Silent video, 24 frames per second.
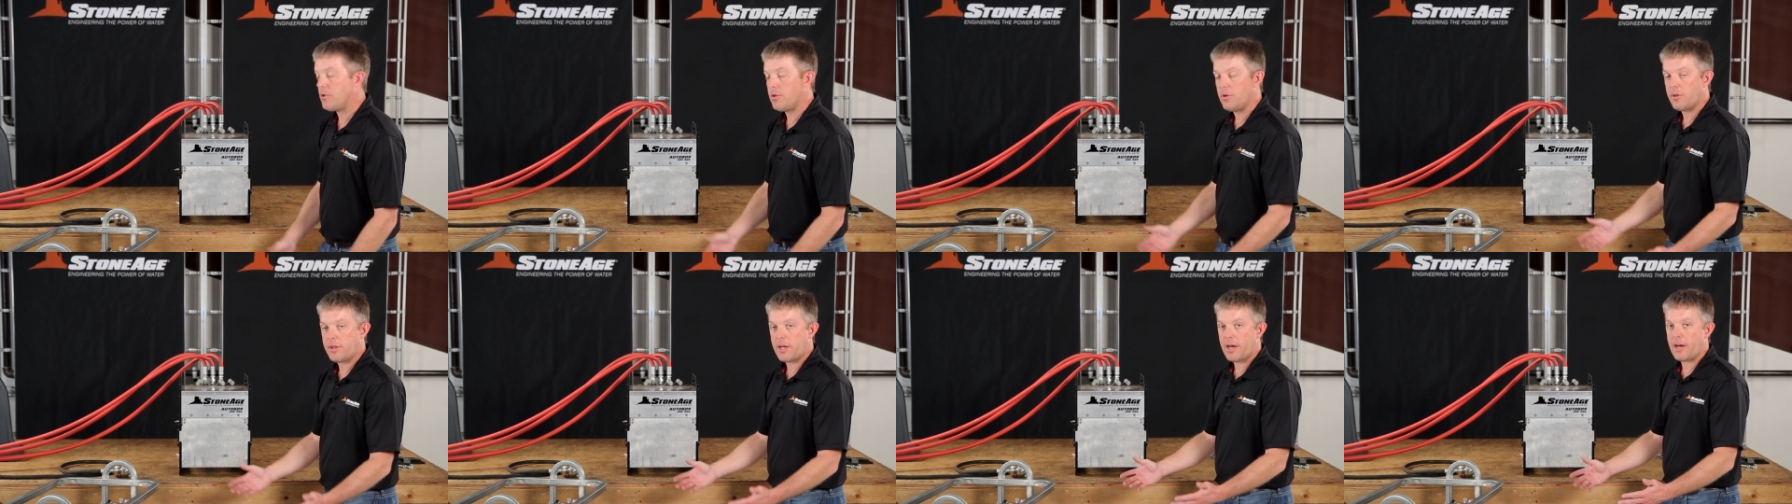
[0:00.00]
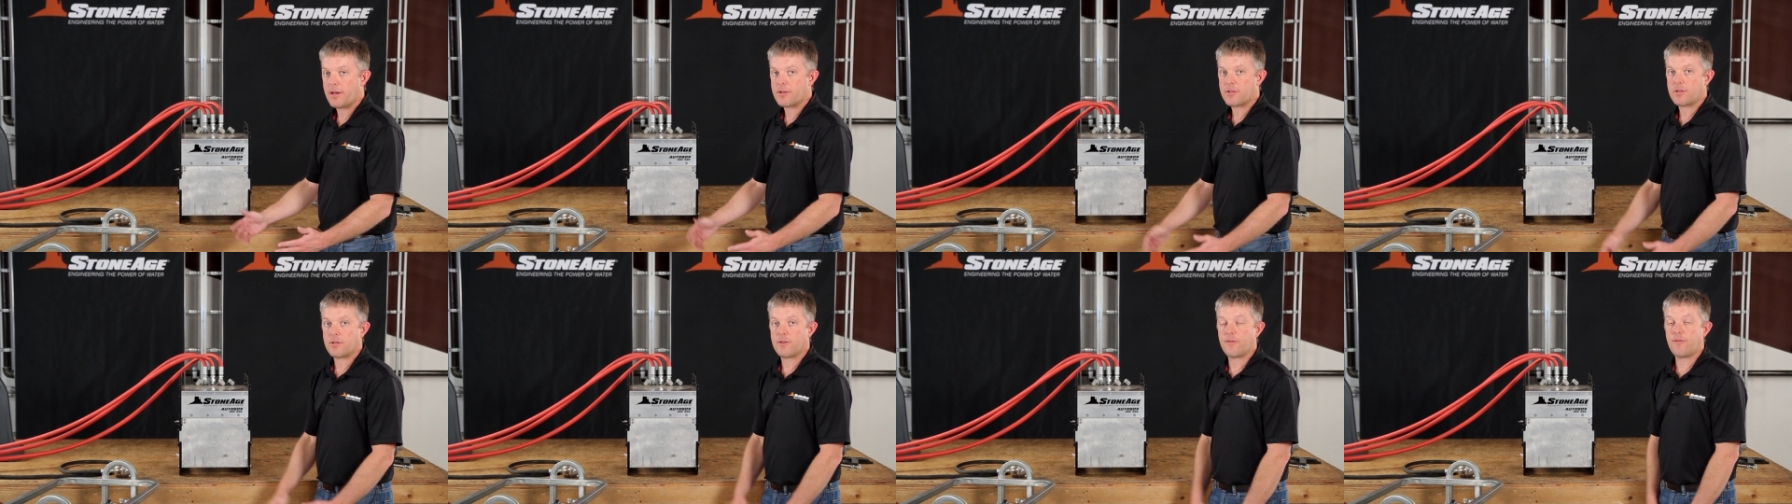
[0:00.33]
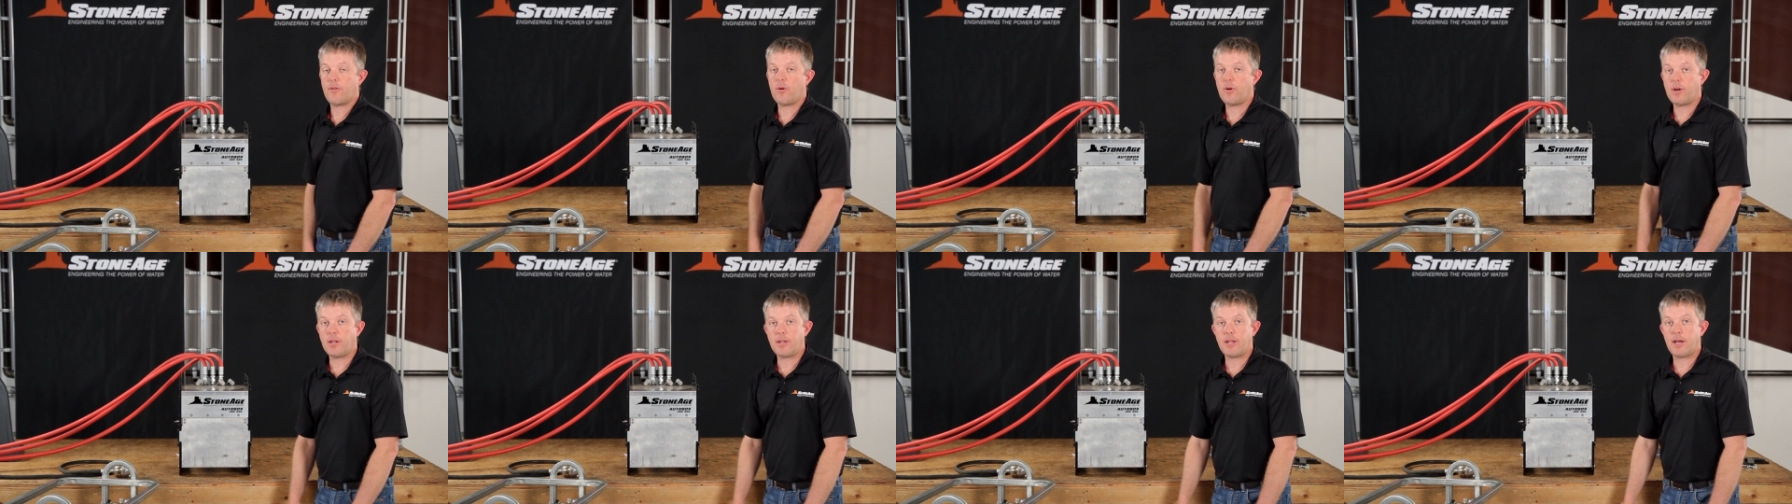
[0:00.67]
2,000 to
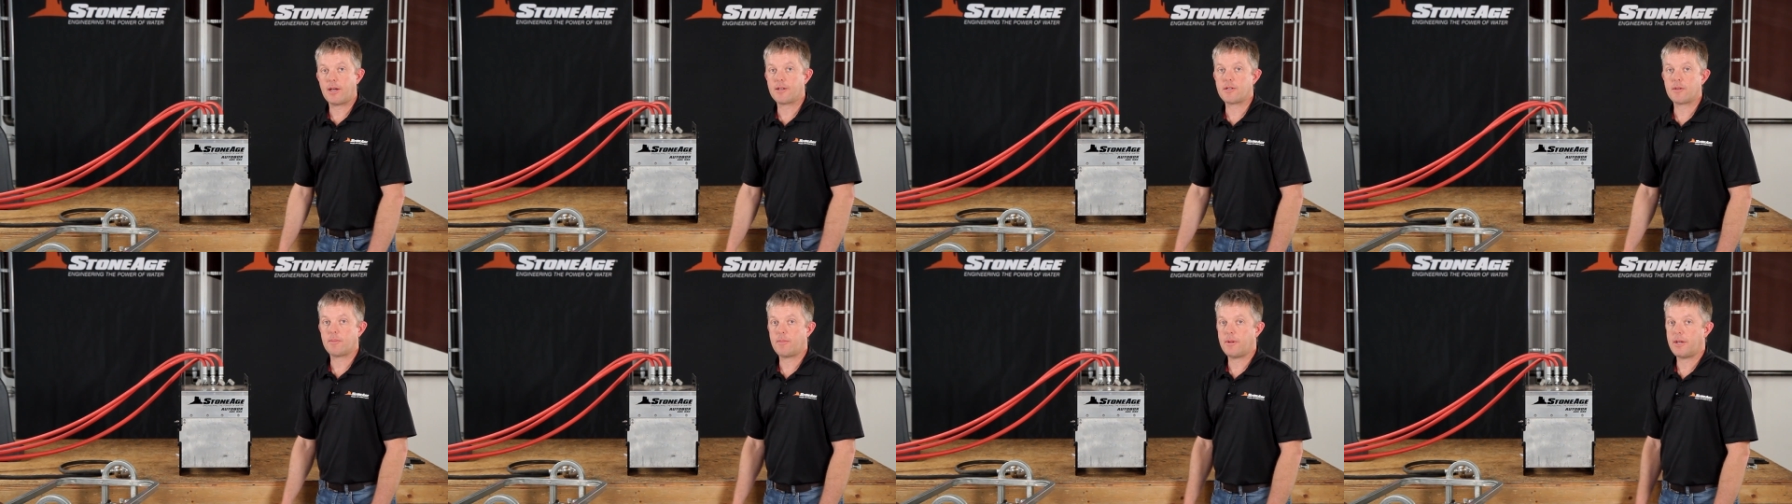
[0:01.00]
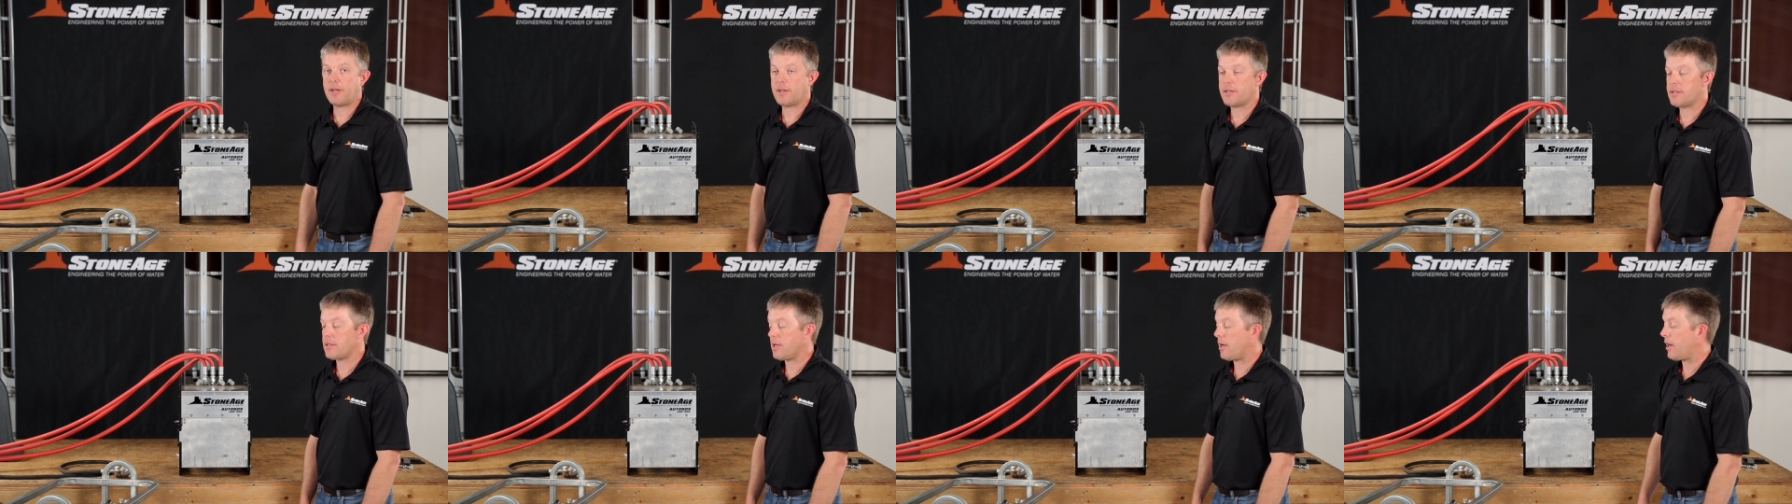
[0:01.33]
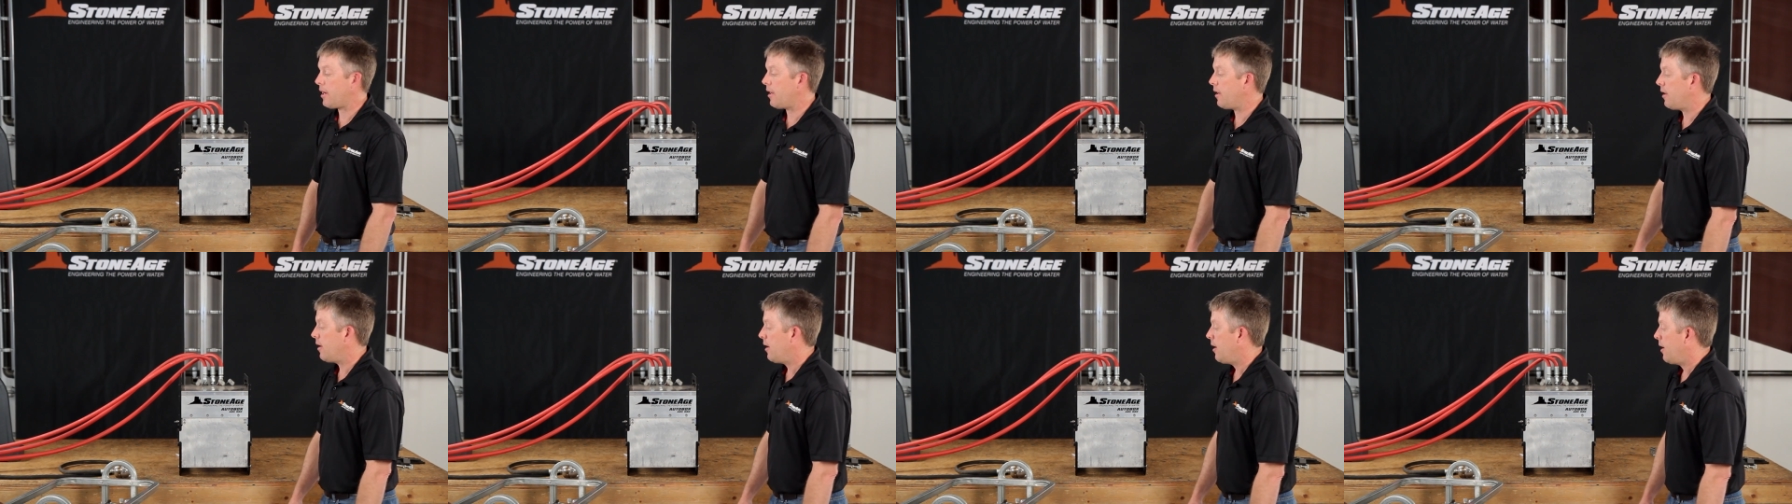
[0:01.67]
40,000
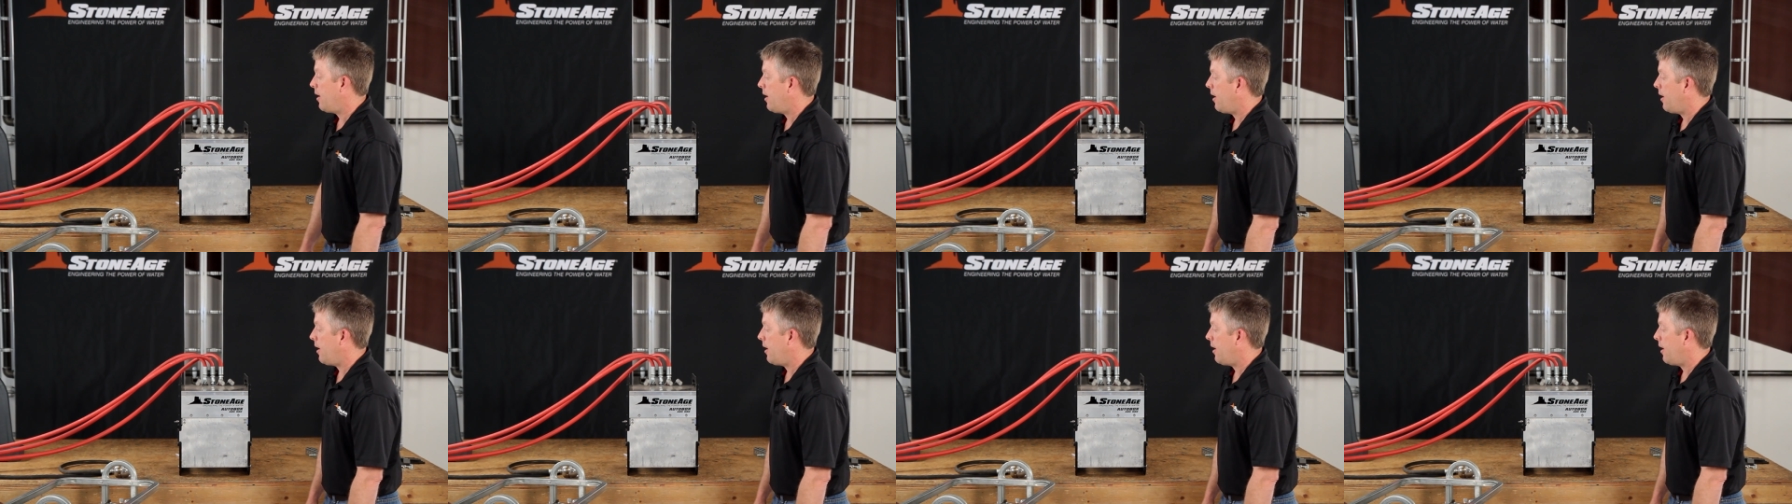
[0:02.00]
psi,